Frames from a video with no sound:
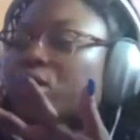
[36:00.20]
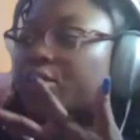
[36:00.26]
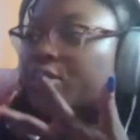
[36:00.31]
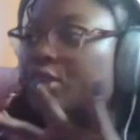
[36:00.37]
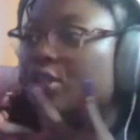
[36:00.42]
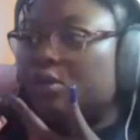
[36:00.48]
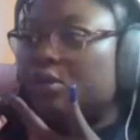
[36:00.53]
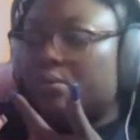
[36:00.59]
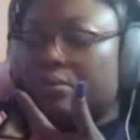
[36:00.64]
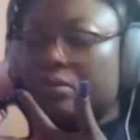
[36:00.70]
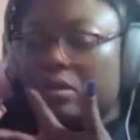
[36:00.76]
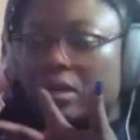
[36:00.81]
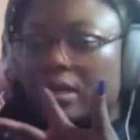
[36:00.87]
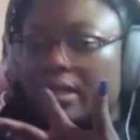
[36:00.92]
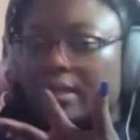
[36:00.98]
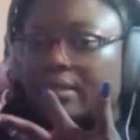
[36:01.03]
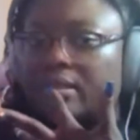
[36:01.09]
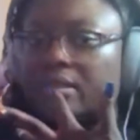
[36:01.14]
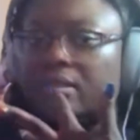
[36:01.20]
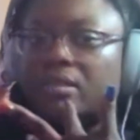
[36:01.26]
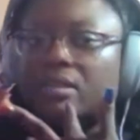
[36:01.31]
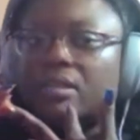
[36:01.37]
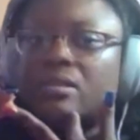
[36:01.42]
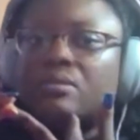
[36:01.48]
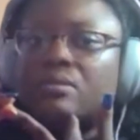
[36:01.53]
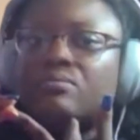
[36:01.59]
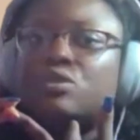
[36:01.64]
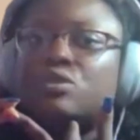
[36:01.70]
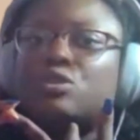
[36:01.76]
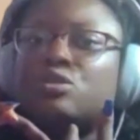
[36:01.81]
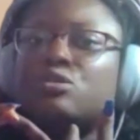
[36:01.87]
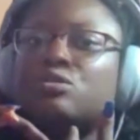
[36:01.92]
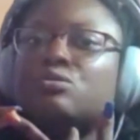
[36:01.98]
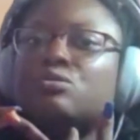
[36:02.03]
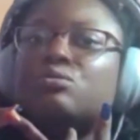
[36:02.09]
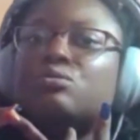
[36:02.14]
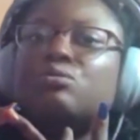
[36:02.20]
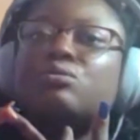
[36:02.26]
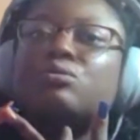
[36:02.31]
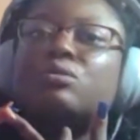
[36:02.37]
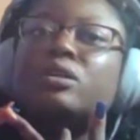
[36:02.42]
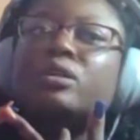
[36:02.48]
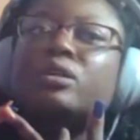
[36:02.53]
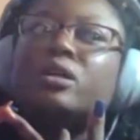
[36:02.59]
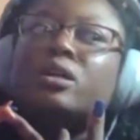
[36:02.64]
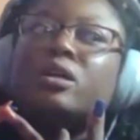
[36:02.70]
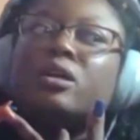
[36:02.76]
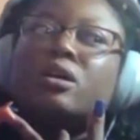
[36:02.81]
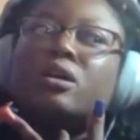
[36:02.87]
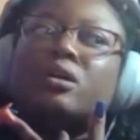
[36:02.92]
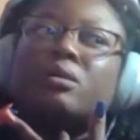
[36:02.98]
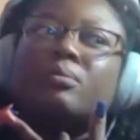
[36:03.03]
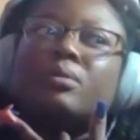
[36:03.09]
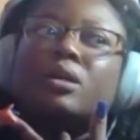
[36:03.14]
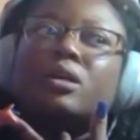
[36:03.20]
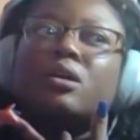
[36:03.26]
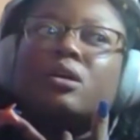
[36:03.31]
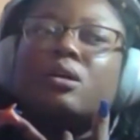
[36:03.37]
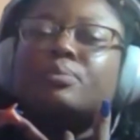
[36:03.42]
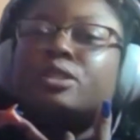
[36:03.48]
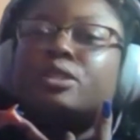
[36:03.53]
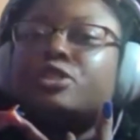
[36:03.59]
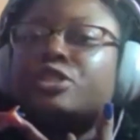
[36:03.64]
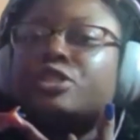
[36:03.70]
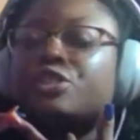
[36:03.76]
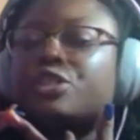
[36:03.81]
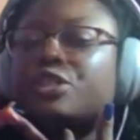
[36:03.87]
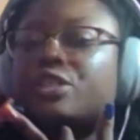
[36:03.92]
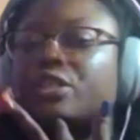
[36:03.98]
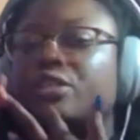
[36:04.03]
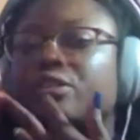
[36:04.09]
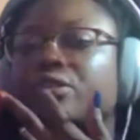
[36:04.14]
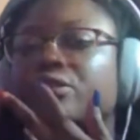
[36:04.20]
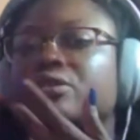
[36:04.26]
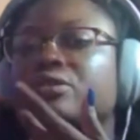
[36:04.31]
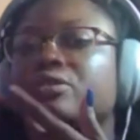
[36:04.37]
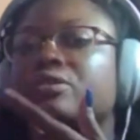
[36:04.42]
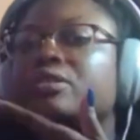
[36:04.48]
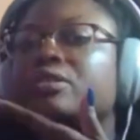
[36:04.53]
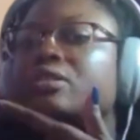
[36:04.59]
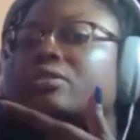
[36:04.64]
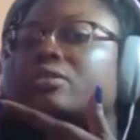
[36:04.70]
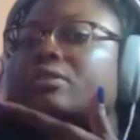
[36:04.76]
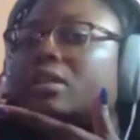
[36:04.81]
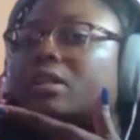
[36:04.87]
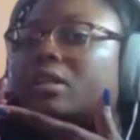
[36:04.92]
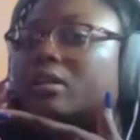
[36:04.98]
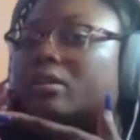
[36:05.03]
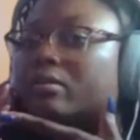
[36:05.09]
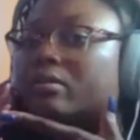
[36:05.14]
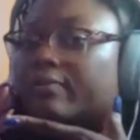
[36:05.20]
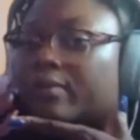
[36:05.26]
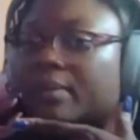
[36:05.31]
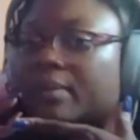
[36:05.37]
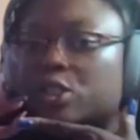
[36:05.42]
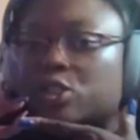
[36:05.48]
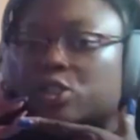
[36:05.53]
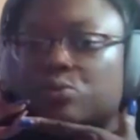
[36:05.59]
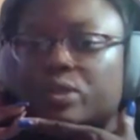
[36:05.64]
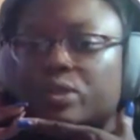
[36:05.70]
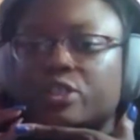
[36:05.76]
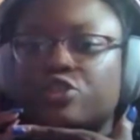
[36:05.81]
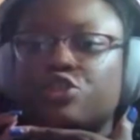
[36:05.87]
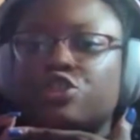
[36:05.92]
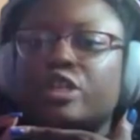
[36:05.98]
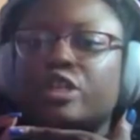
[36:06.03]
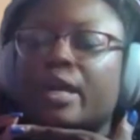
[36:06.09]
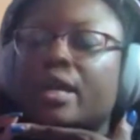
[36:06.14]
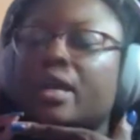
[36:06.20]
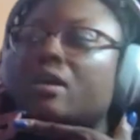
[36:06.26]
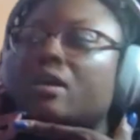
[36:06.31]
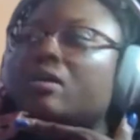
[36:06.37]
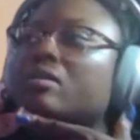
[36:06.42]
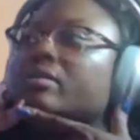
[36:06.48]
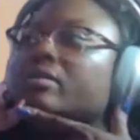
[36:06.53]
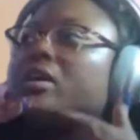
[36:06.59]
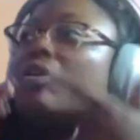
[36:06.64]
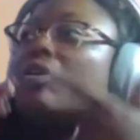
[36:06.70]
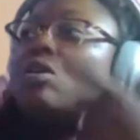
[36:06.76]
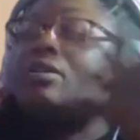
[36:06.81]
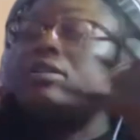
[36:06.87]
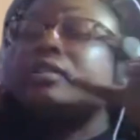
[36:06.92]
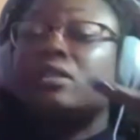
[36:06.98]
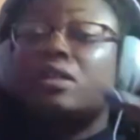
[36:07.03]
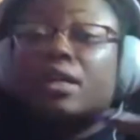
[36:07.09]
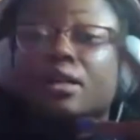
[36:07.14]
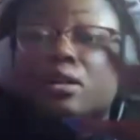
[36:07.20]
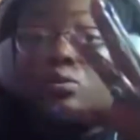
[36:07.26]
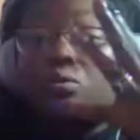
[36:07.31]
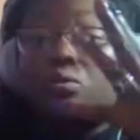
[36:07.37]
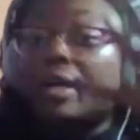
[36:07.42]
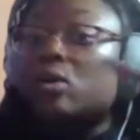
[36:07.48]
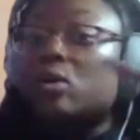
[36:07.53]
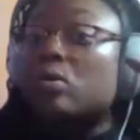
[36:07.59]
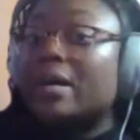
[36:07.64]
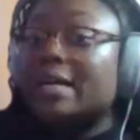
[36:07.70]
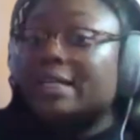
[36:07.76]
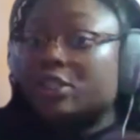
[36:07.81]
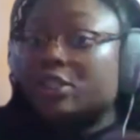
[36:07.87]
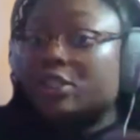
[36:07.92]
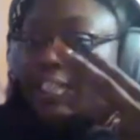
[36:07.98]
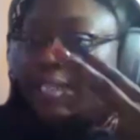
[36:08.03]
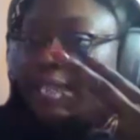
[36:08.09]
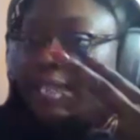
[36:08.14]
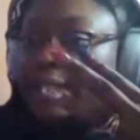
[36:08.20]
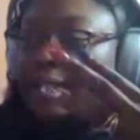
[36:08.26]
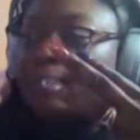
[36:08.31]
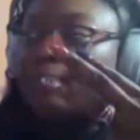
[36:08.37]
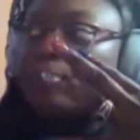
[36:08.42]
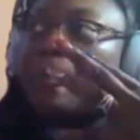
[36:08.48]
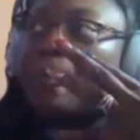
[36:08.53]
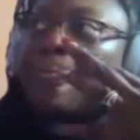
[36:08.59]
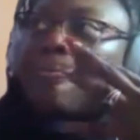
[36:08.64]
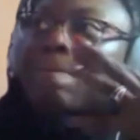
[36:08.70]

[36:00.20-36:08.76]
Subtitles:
What do you want them to accomplish this year? Is there any other information you want to share? Like all these like great questions.